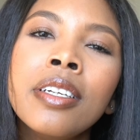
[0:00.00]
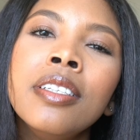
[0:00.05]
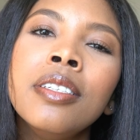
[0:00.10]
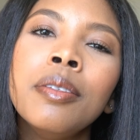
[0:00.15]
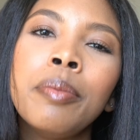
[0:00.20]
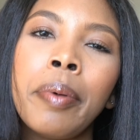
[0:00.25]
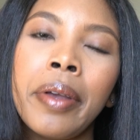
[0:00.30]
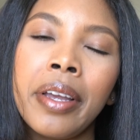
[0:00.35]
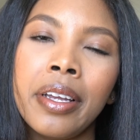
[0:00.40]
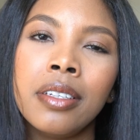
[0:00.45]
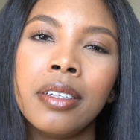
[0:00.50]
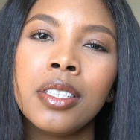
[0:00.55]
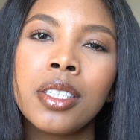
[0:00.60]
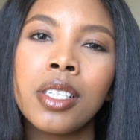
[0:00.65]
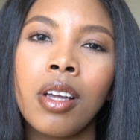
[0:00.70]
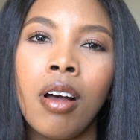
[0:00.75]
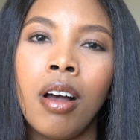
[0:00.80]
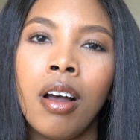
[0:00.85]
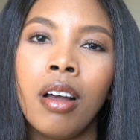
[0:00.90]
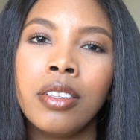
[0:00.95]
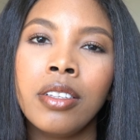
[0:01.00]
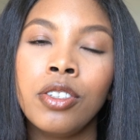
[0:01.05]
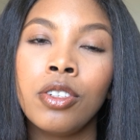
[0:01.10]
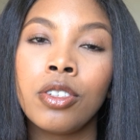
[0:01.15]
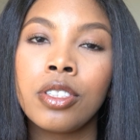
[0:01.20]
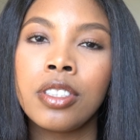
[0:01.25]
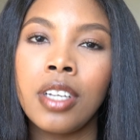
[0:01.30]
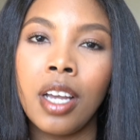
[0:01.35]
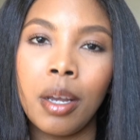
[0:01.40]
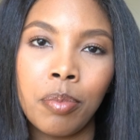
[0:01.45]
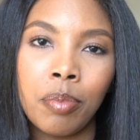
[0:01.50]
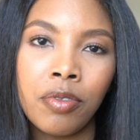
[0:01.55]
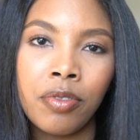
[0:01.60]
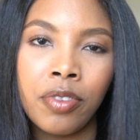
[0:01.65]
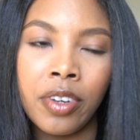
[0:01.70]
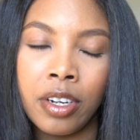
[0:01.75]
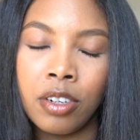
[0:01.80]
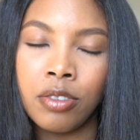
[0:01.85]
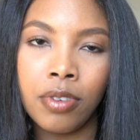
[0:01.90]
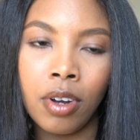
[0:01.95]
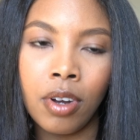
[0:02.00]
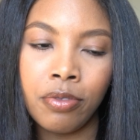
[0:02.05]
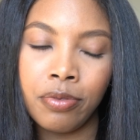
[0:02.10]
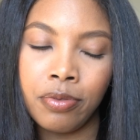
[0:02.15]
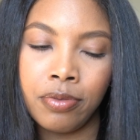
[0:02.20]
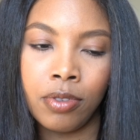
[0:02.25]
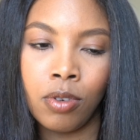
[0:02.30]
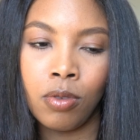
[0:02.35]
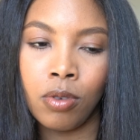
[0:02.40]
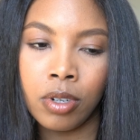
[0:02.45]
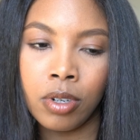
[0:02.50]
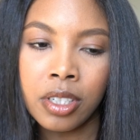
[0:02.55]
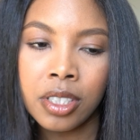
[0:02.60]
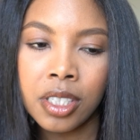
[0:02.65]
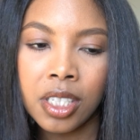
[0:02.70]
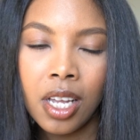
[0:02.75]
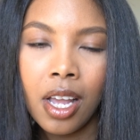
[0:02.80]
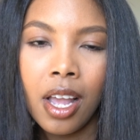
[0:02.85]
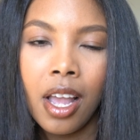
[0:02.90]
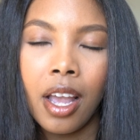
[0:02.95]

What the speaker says: depends on your type of hair, of course,